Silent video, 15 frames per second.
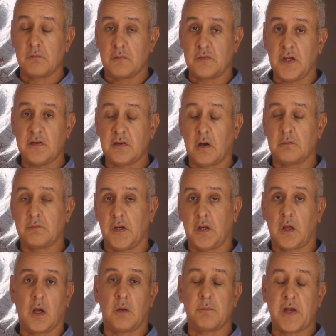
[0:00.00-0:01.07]
detailed
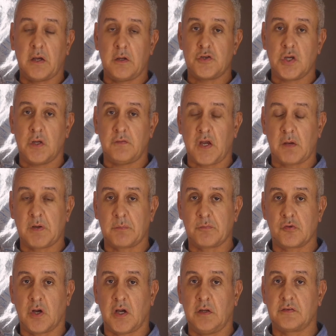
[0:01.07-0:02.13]
video about GVM
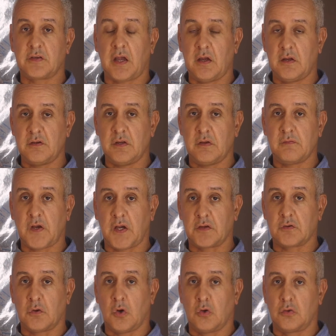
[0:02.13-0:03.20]
upgrades and the
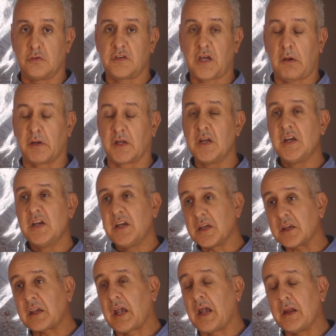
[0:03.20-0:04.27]
effect on towing.
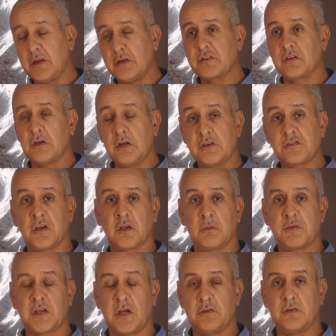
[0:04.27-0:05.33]
It can, in certain
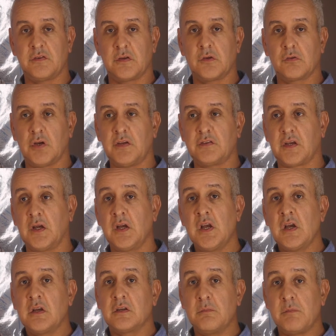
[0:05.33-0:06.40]
circumstances, increase it.
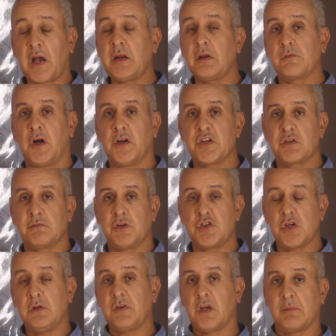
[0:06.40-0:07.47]
The main advantage of a
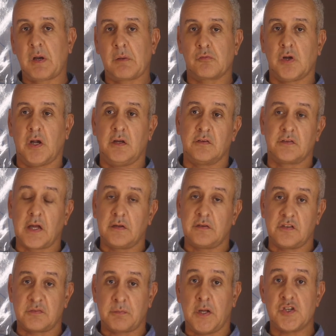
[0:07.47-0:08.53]
GVM upgrade is that the
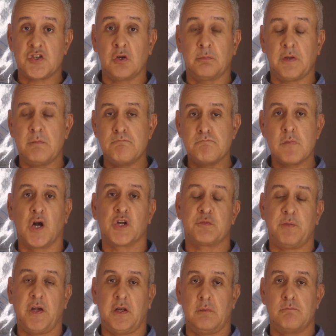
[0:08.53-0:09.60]
suspension will be
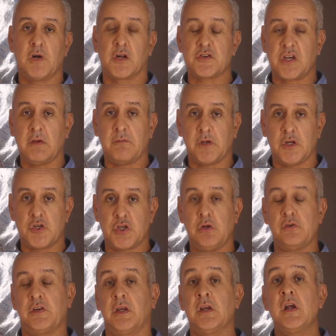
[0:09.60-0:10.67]
much better, much heavier
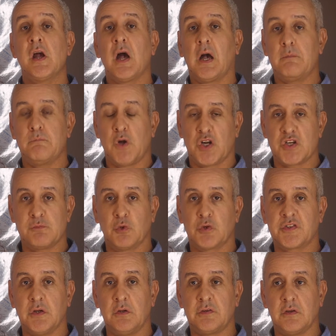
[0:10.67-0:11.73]
duty, and much more
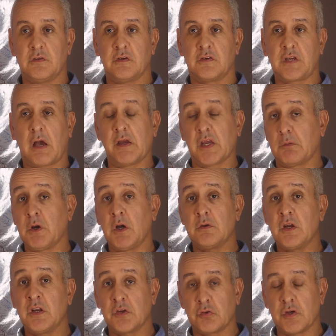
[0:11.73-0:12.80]
suited to towing. It
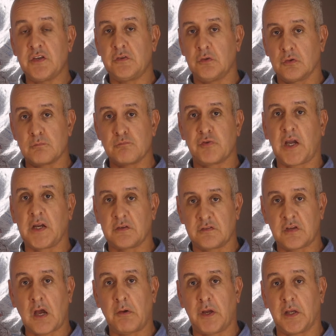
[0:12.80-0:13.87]
won't increase your braked
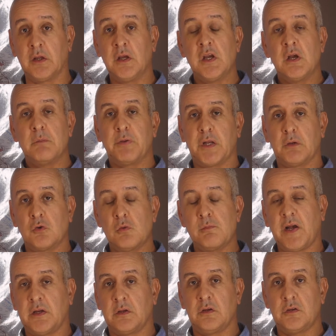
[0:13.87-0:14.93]
towing, but it will
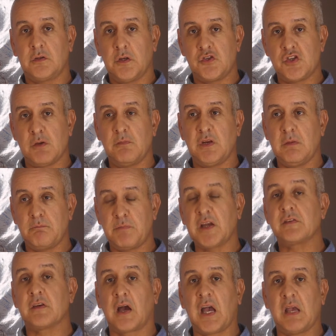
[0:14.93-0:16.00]
make the Jimny
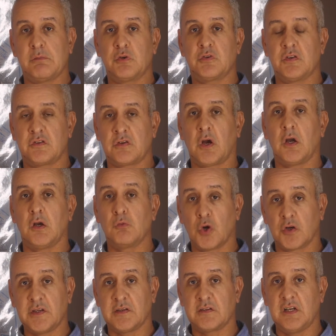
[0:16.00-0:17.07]
better able to tow
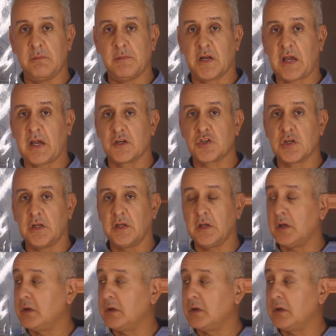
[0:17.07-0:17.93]
what its limit actually